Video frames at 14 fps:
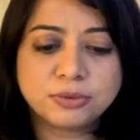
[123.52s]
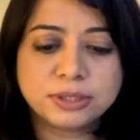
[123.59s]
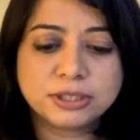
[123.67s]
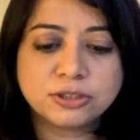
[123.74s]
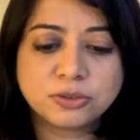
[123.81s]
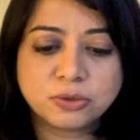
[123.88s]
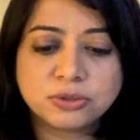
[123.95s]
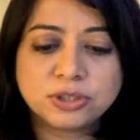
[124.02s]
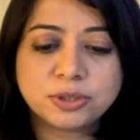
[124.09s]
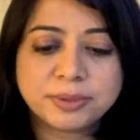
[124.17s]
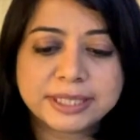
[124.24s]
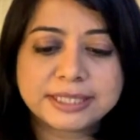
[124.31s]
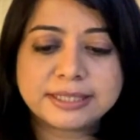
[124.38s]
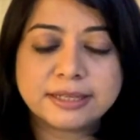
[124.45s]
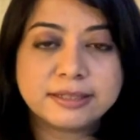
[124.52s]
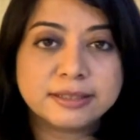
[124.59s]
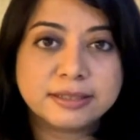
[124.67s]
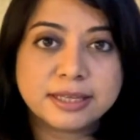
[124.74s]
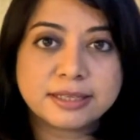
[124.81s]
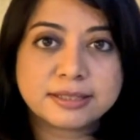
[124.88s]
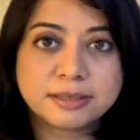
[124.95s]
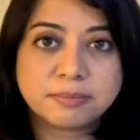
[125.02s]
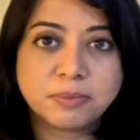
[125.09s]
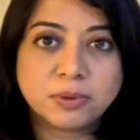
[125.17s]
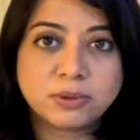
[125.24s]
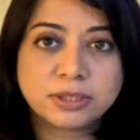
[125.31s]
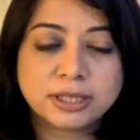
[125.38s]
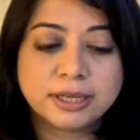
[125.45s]
unions also extended their
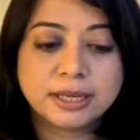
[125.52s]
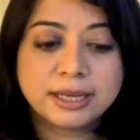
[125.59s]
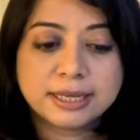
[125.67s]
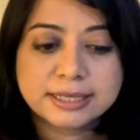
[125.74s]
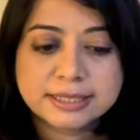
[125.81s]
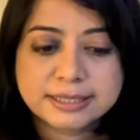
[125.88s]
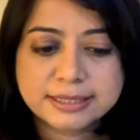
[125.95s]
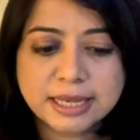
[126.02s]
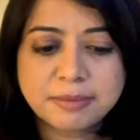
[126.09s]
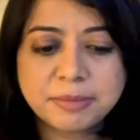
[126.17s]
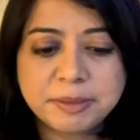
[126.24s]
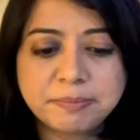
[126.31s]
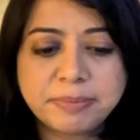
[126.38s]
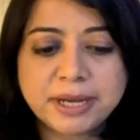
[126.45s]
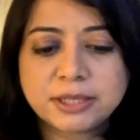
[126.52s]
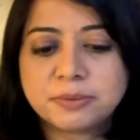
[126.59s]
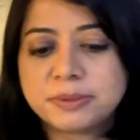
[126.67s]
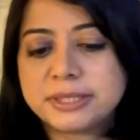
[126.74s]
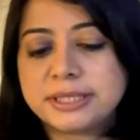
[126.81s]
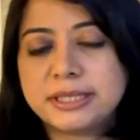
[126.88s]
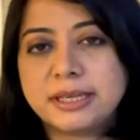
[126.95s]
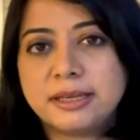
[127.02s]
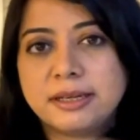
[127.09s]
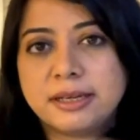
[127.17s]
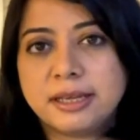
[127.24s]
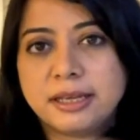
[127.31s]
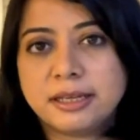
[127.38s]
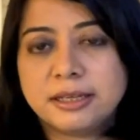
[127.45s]
support. Some impact was
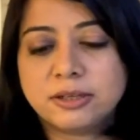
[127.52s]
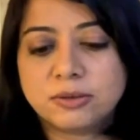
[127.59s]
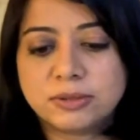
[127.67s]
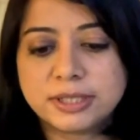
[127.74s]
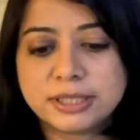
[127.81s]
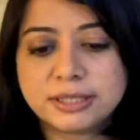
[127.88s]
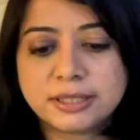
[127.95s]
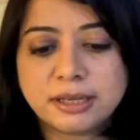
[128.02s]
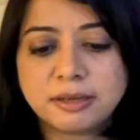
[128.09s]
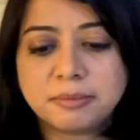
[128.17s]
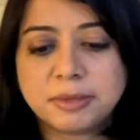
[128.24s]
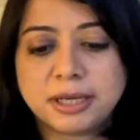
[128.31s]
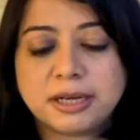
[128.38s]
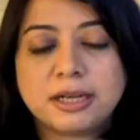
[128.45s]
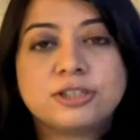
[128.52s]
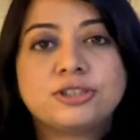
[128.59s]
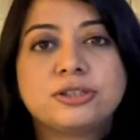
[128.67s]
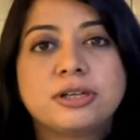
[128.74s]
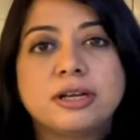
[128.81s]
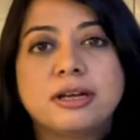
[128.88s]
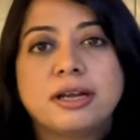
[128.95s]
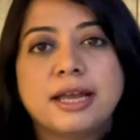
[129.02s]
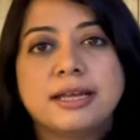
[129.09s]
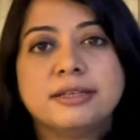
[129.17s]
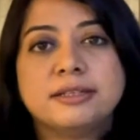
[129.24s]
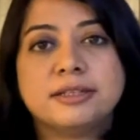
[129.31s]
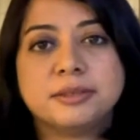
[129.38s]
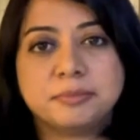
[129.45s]
seen in Odisha, Maharashtra
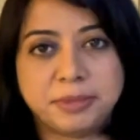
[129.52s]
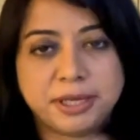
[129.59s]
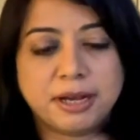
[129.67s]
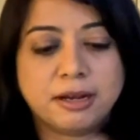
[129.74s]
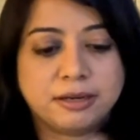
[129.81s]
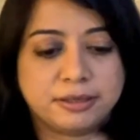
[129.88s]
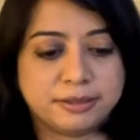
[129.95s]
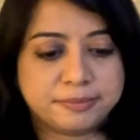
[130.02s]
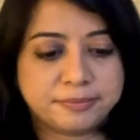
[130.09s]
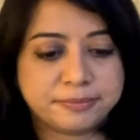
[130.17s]
and Bihar.